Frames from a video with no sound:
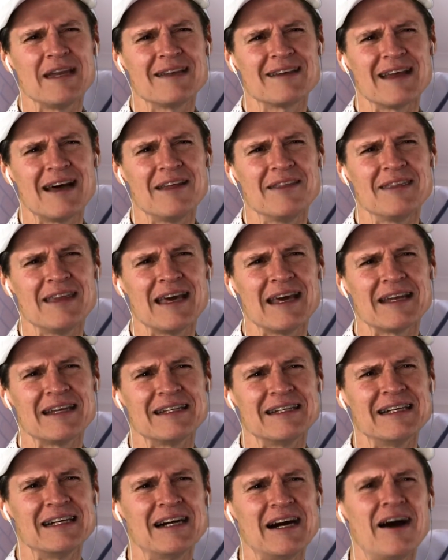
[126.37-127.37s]
done that.
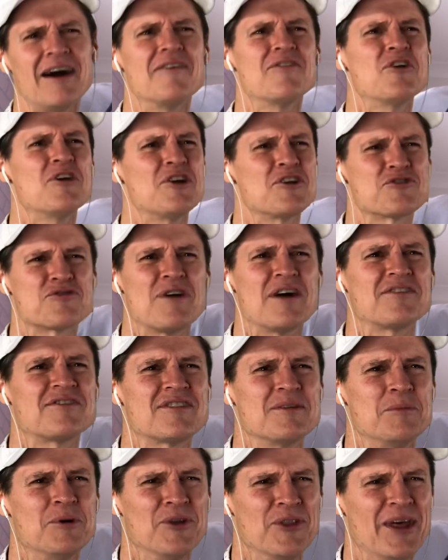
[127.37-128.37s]
I've got to trust
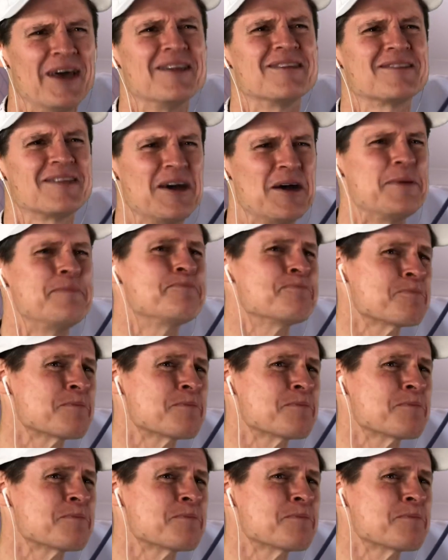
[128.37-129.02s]
them on that. So,